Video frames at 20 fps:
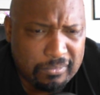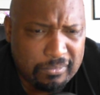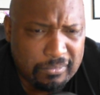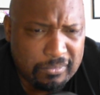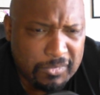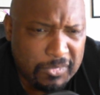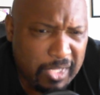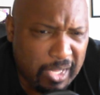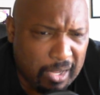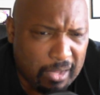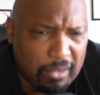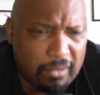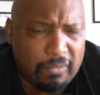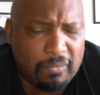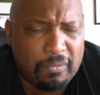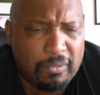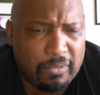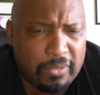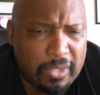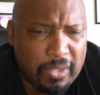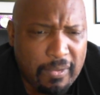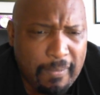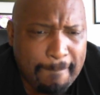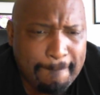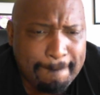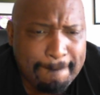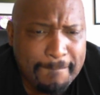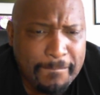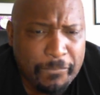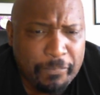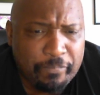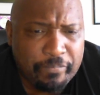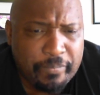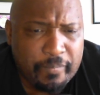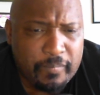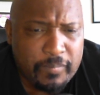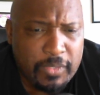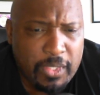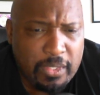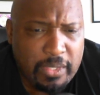Yeah, okay.
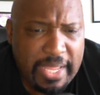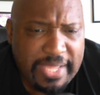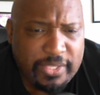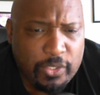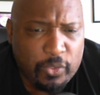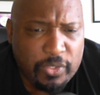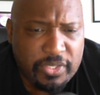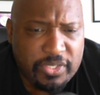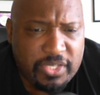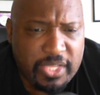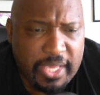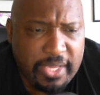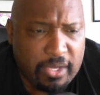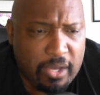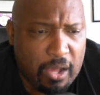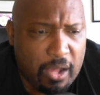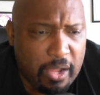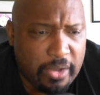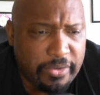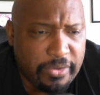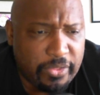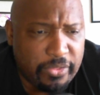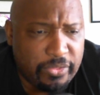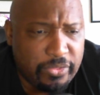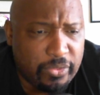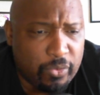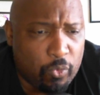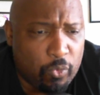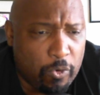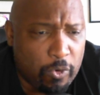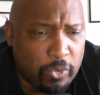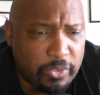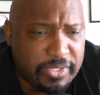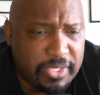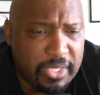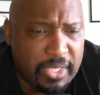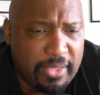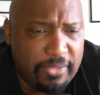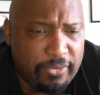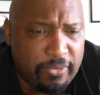Like you can take on the world
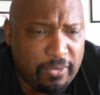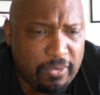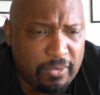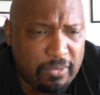together?